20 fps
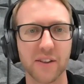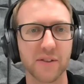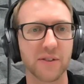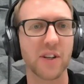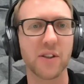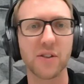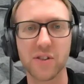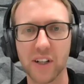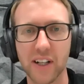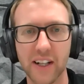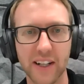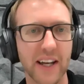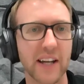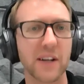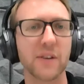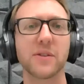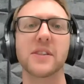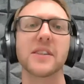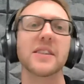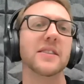social
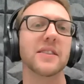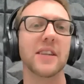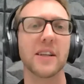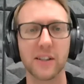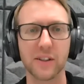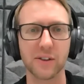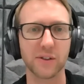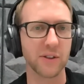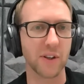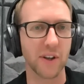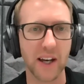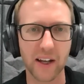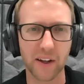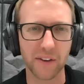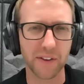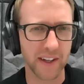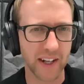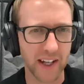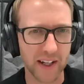inequities and also health